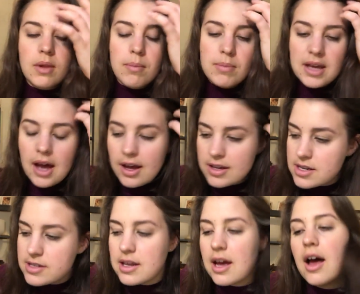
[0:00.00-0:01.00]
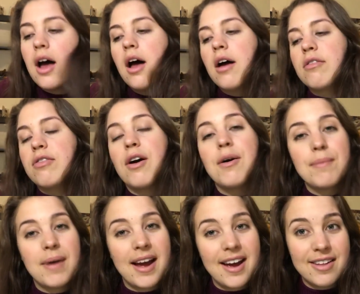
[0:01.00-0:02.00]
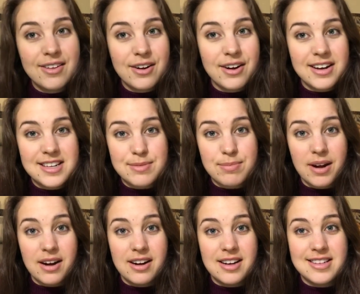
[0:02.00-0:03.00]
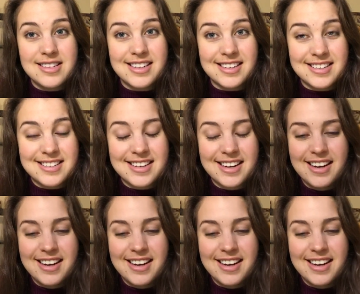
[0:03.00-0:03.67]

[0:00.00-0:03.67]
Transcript: Because from my other experiences